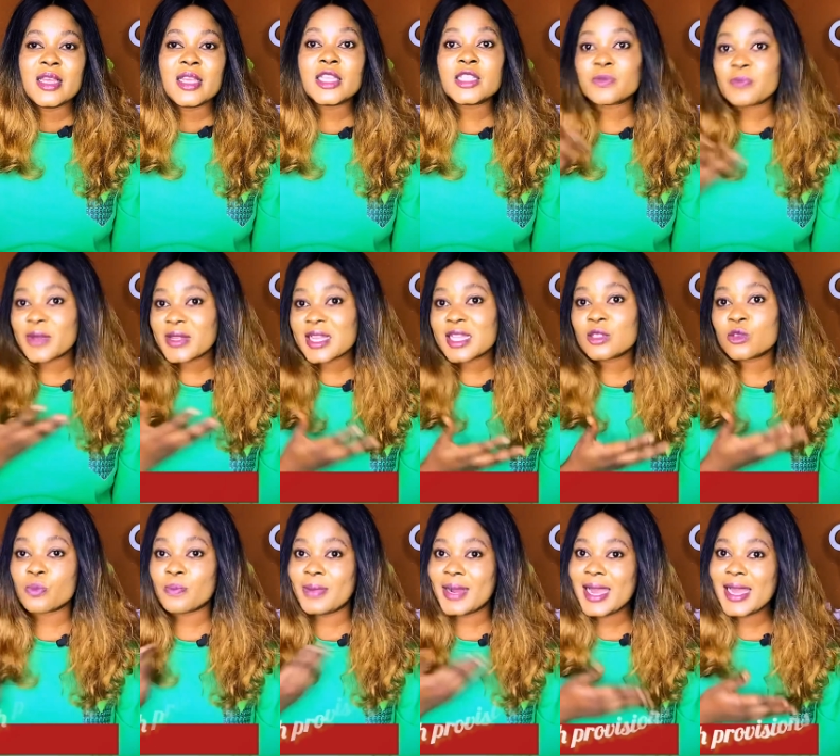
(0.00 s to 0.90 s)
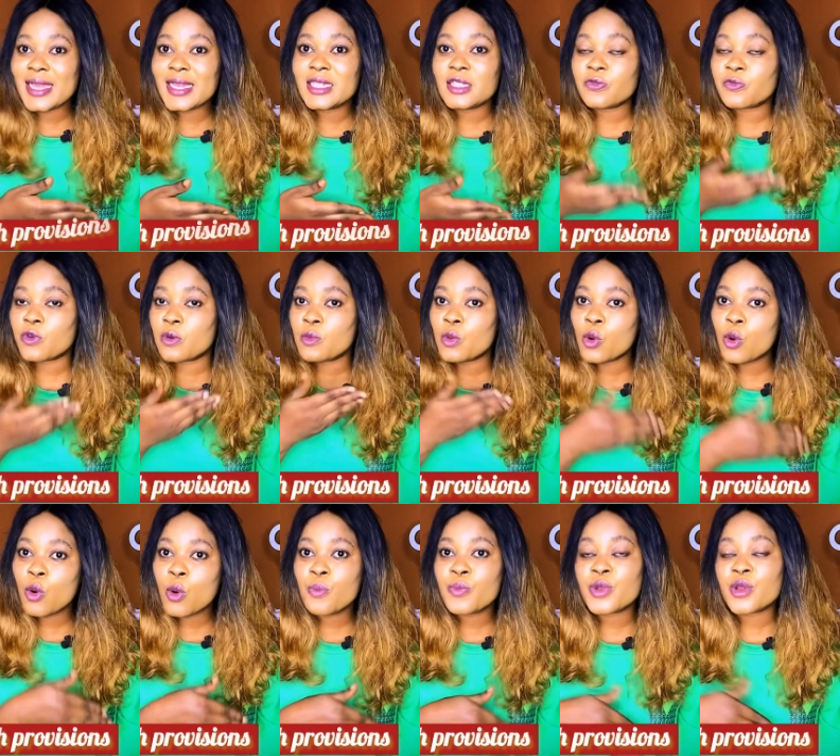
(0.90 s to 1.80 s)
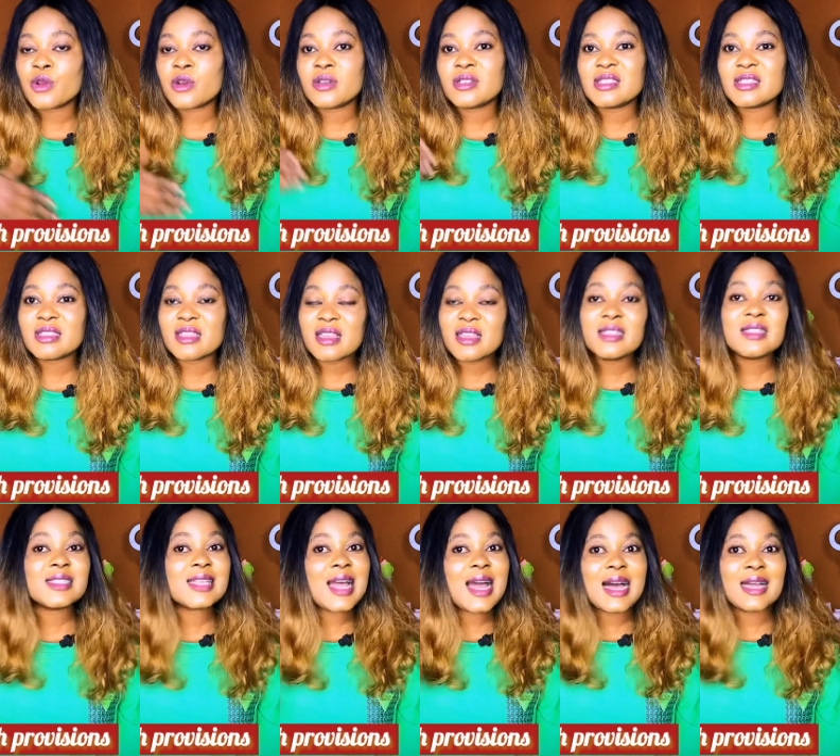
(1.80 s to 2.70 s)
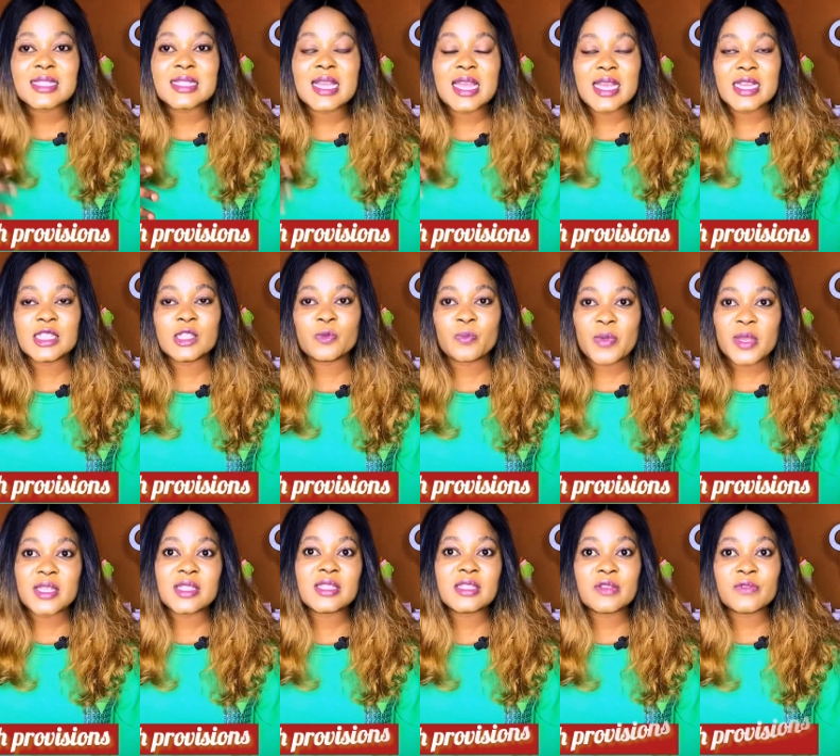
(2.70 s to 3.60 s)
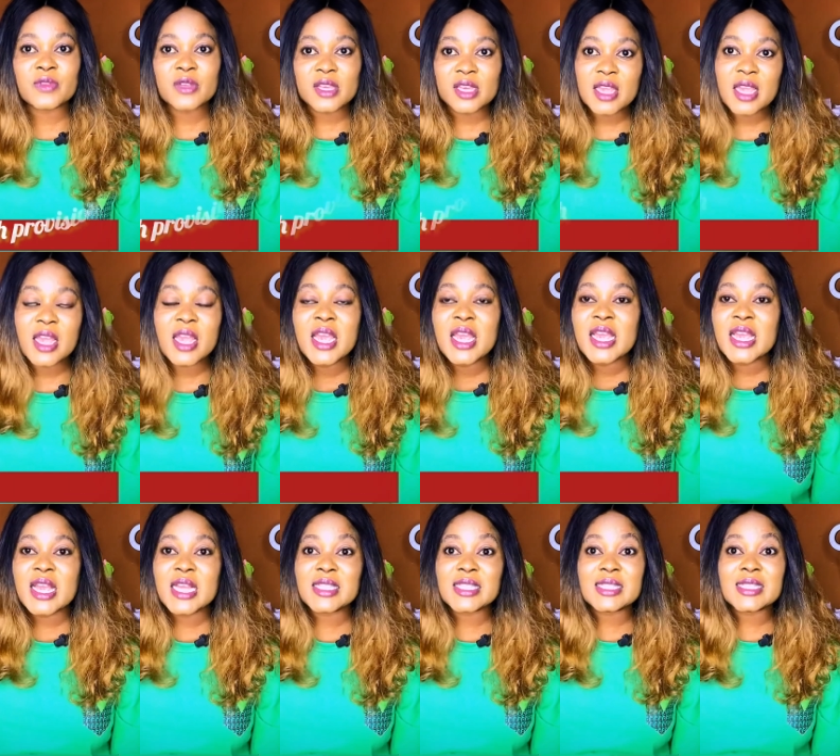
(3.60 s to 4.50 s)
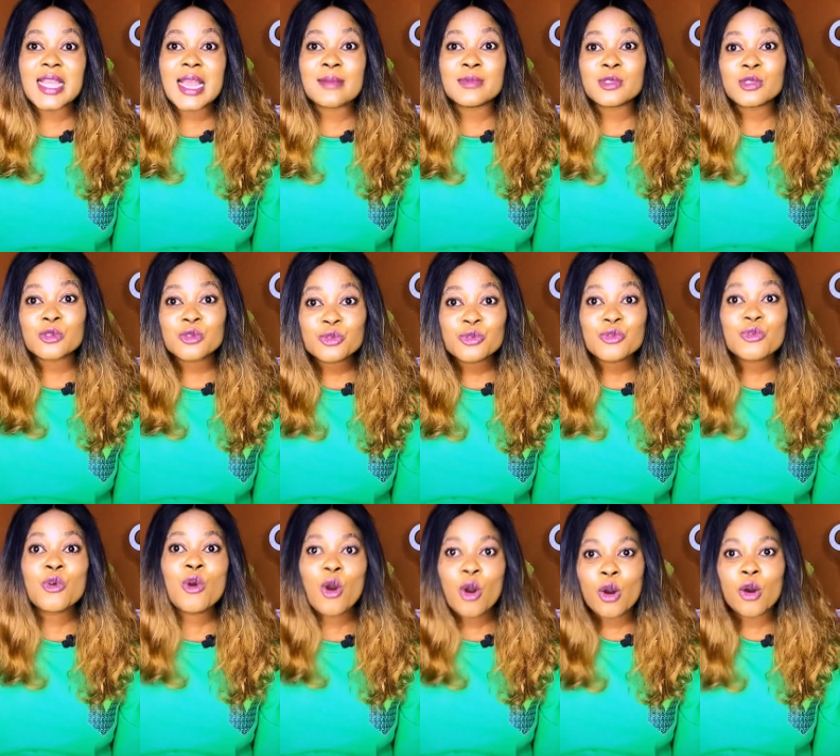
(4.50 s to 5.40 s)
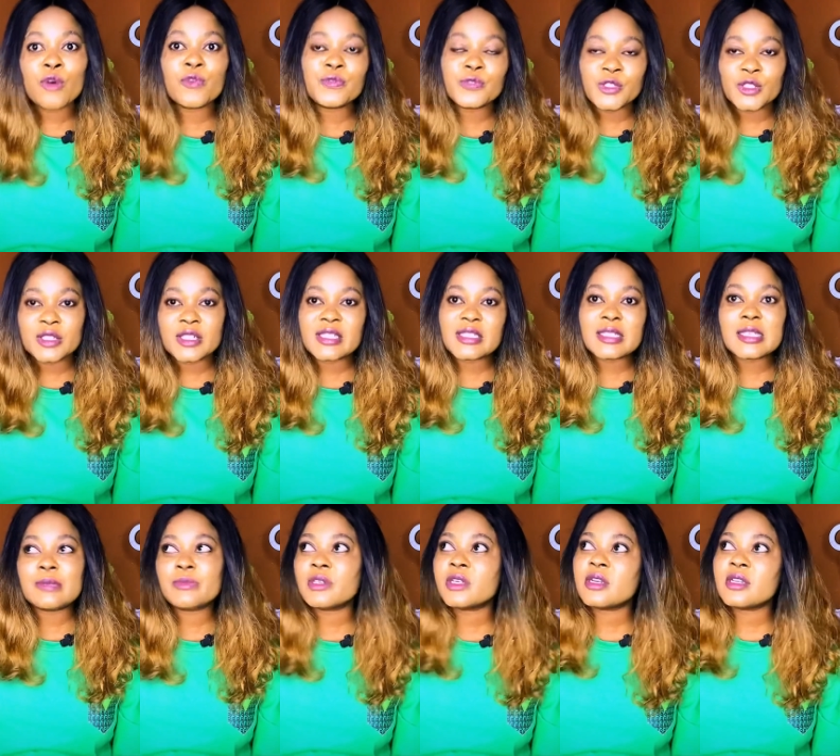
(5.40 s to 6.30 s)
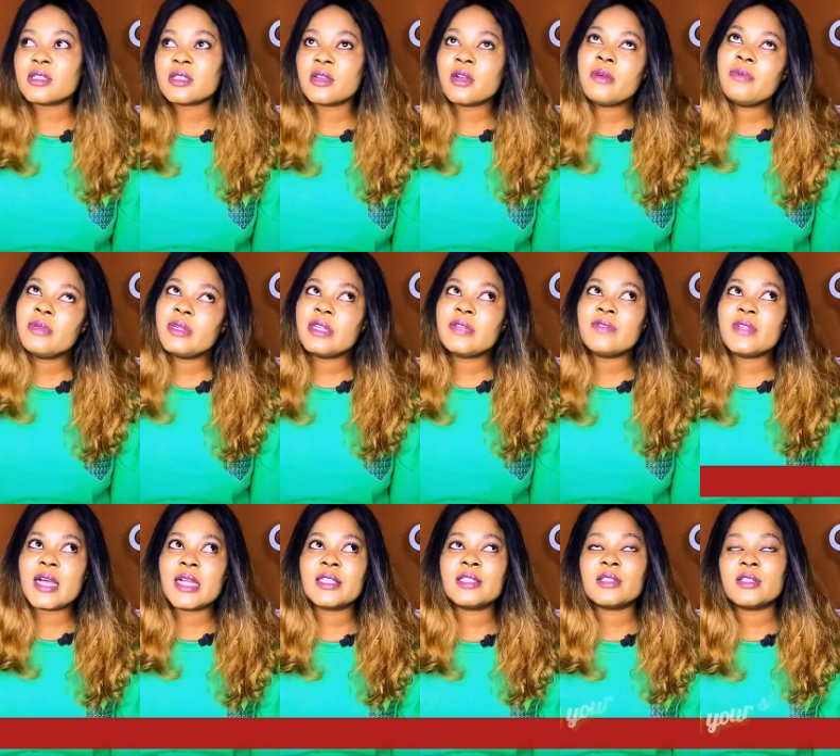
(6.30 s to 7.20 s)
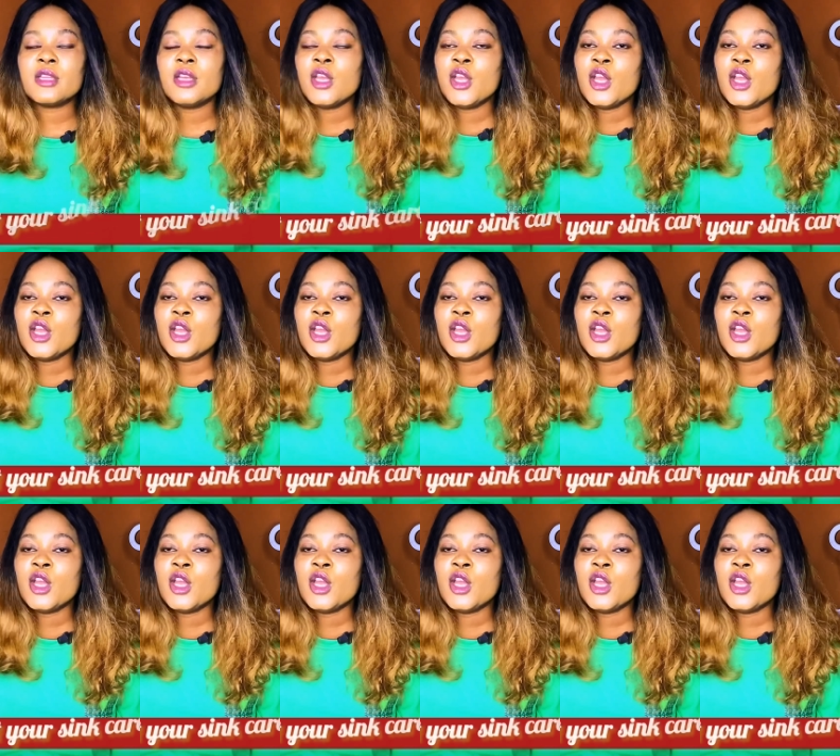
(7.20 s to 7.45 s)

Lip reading: It's better to buy it from home, because things are expensive here. It tends to off, you understand? Because they all believe that